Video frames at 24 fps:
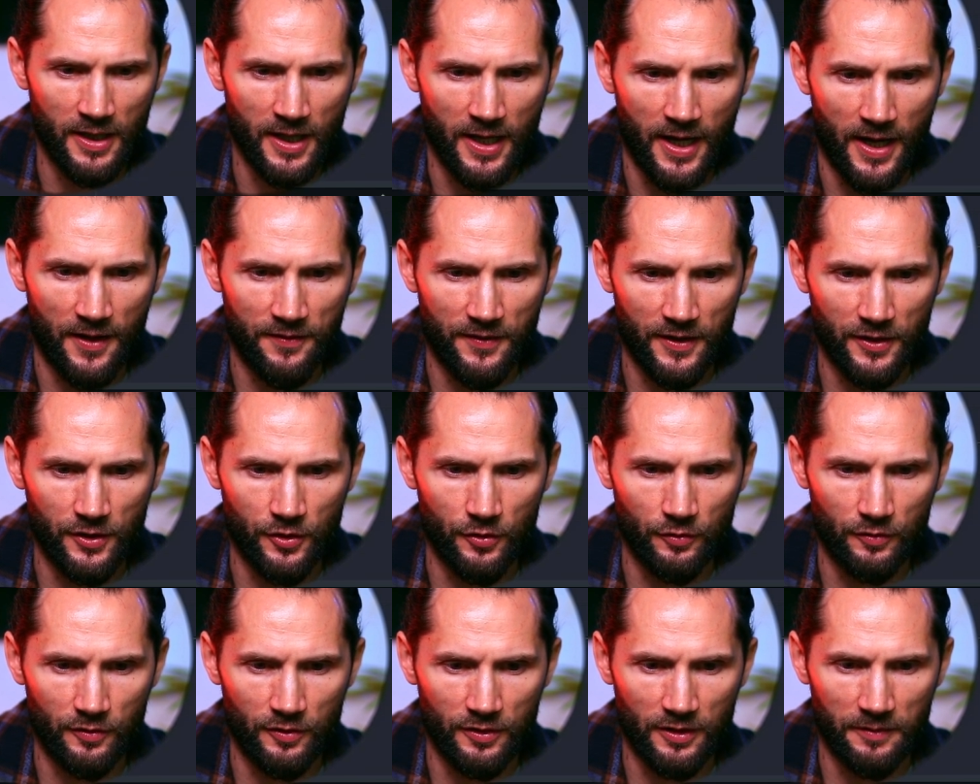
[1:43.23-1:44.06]
Then
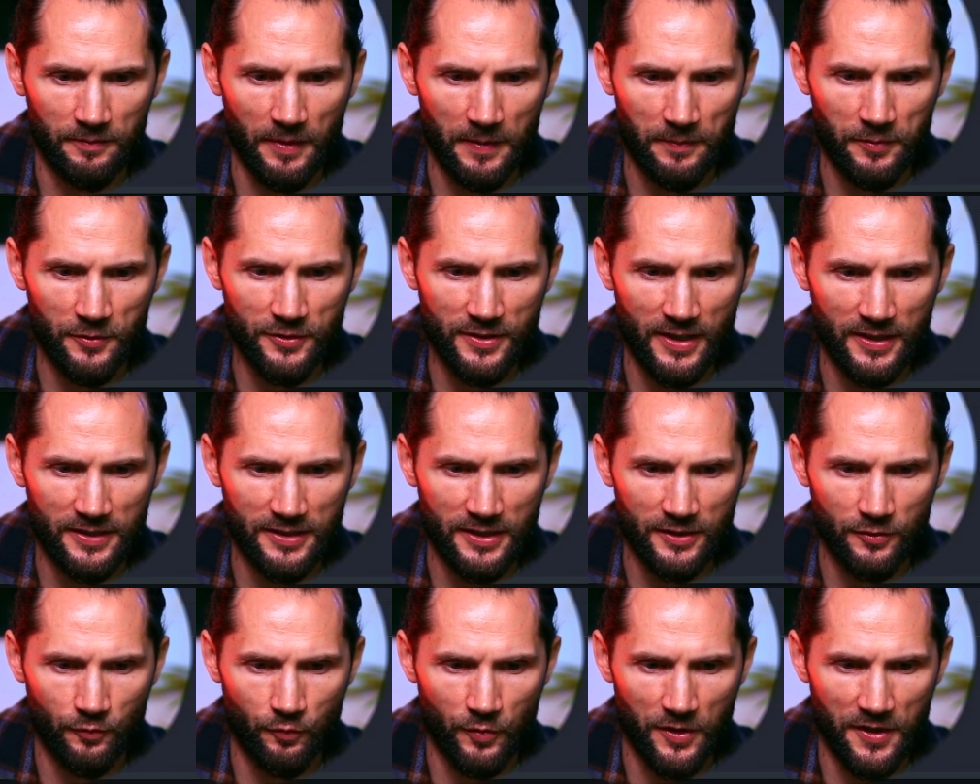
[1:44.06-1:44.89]
you'll be
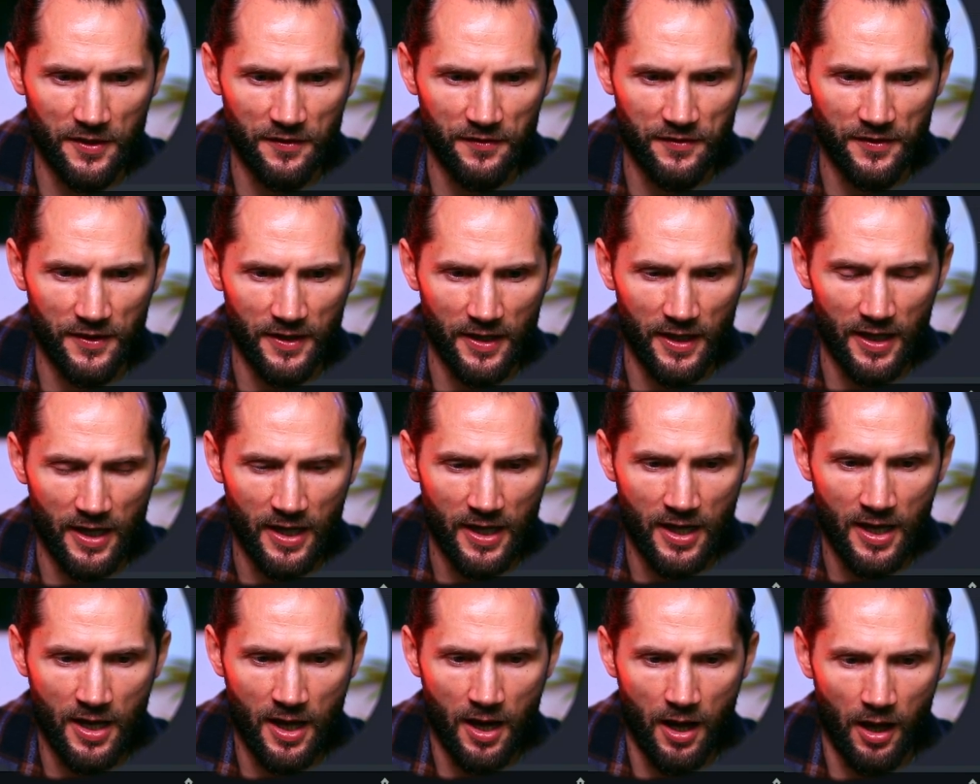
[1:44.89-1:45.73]
presented with the
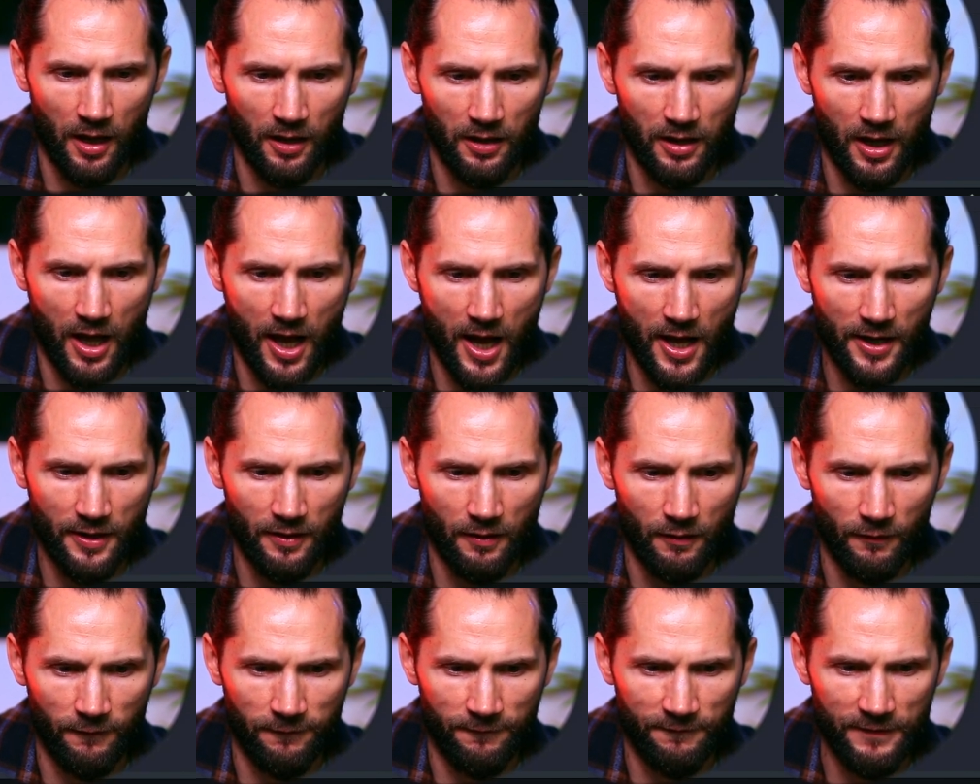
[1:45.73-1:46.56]
a lot
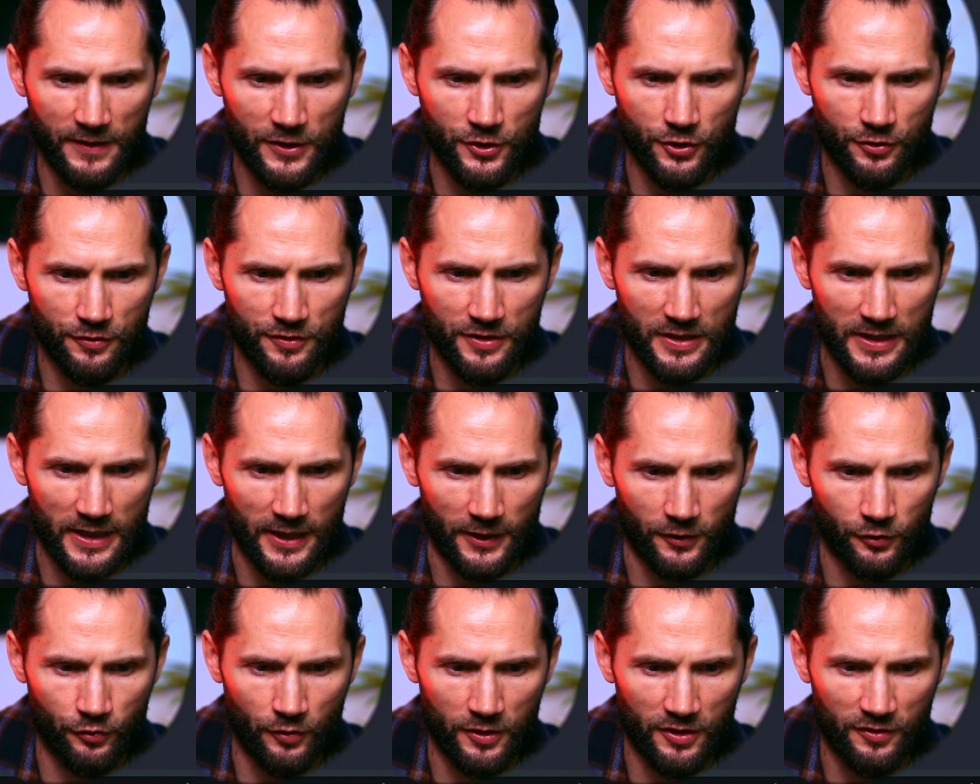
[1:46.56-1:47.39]
of features here:
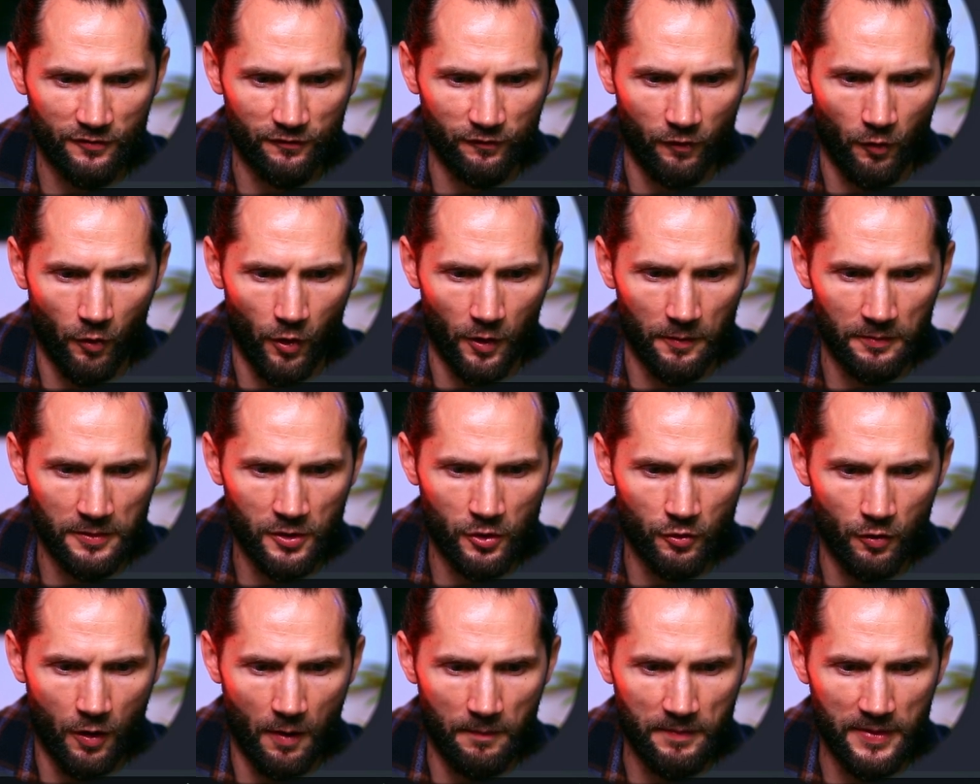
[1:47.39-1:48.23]
transform,
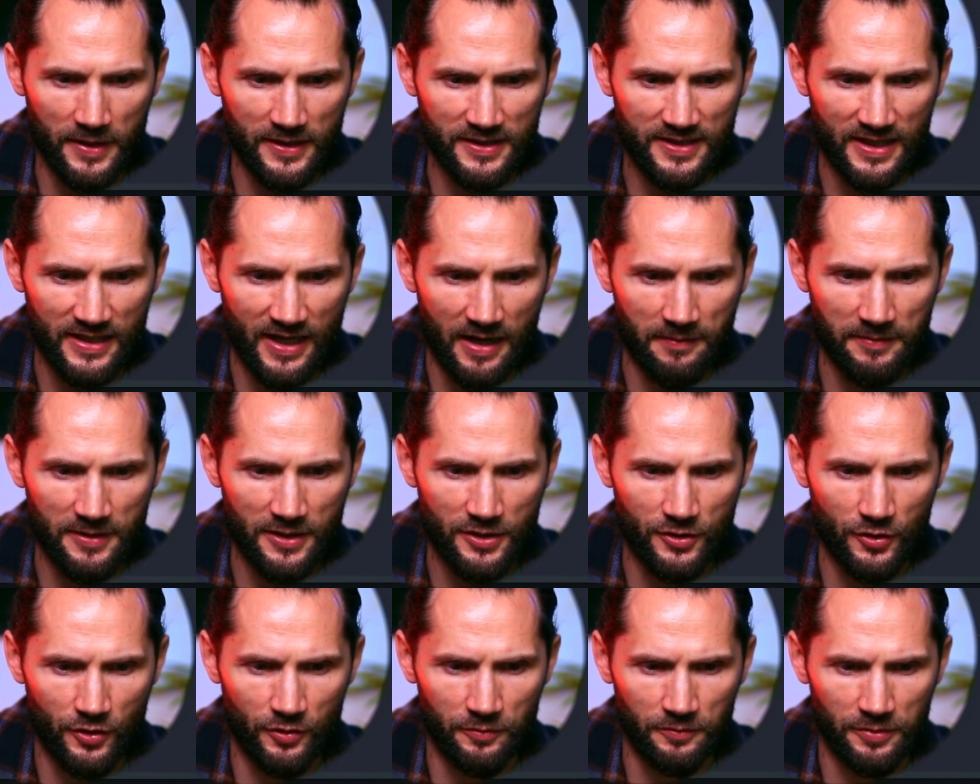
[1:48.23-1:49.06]
cropping, dynamic
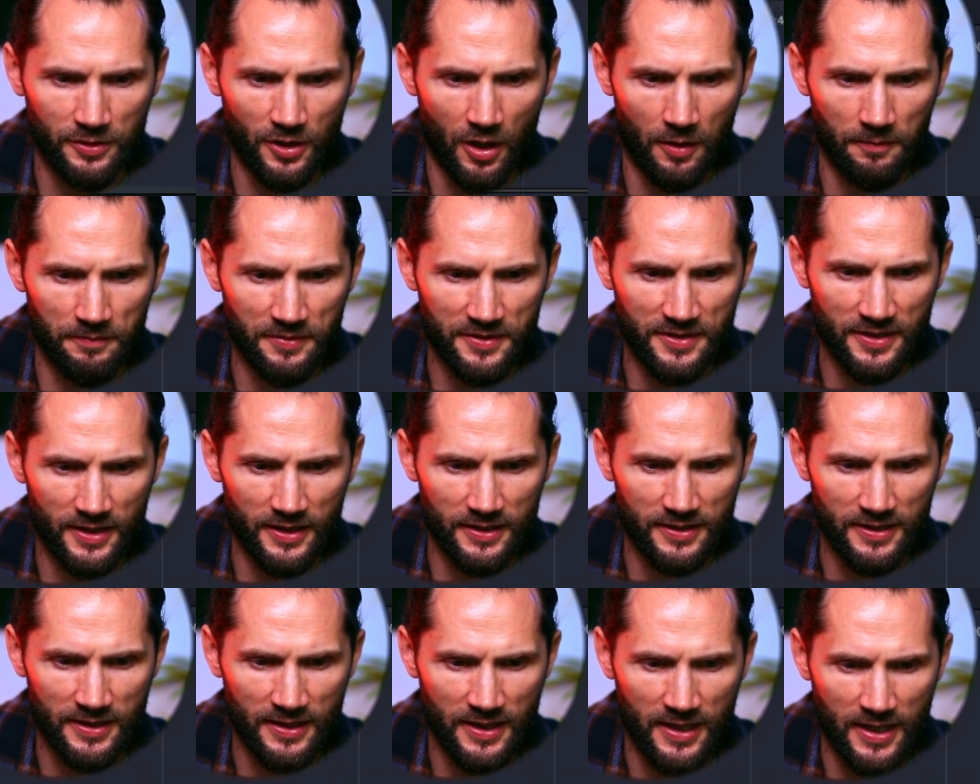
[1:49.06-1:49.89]
zoom,
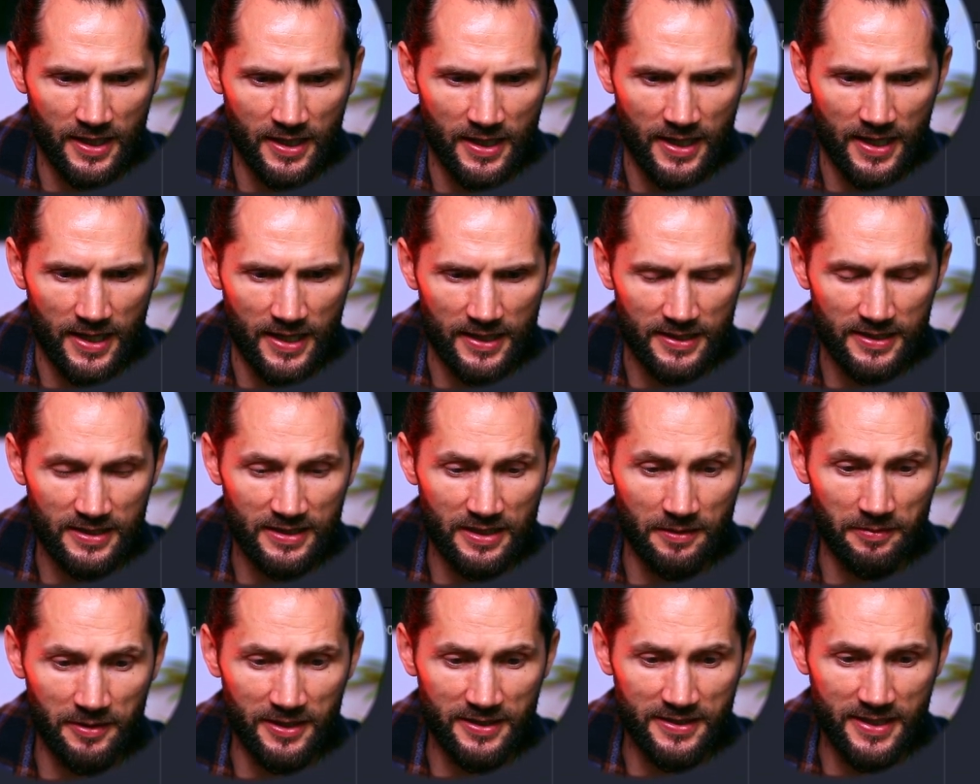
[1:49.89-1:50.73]
composite,
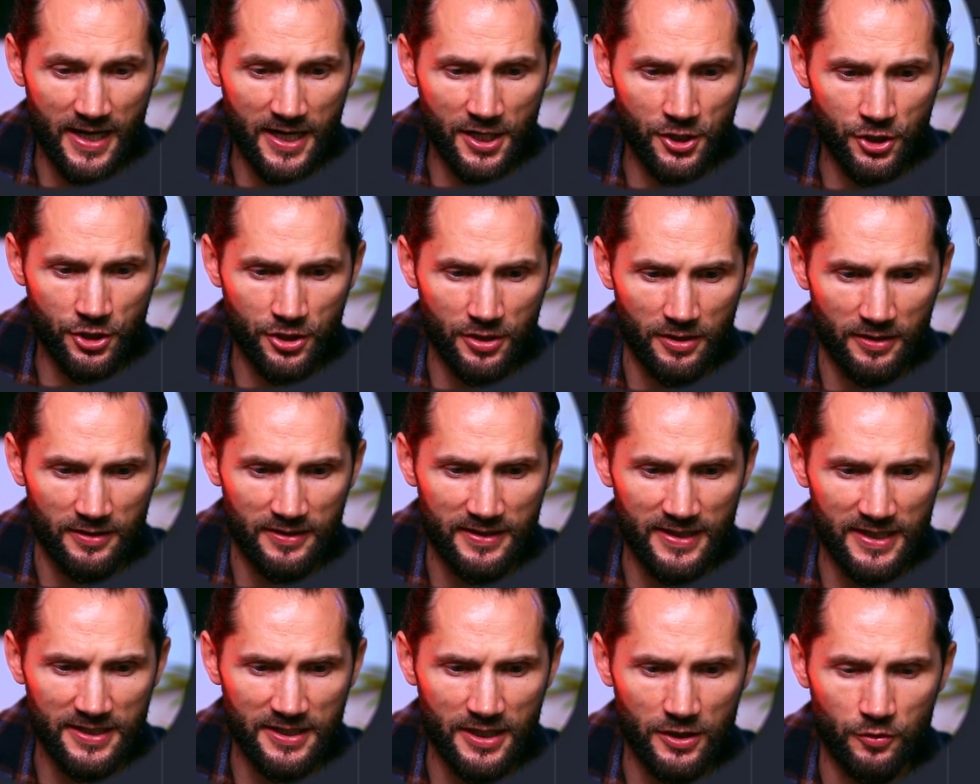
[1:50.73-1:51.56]
stabilization.
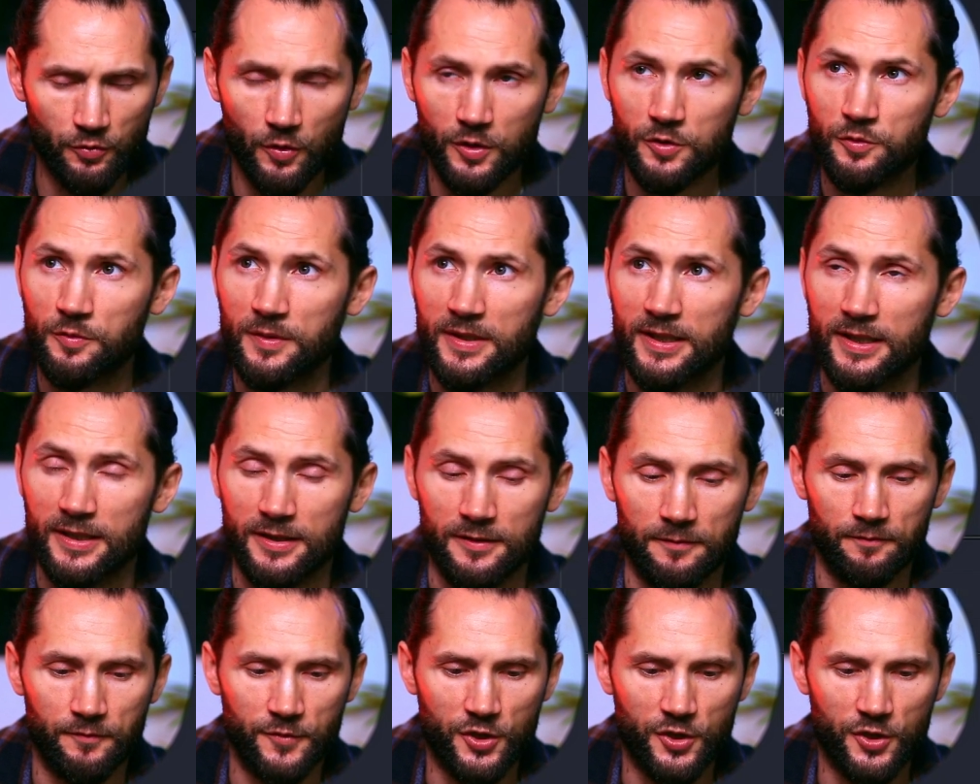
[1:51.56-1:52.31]
This is what we need.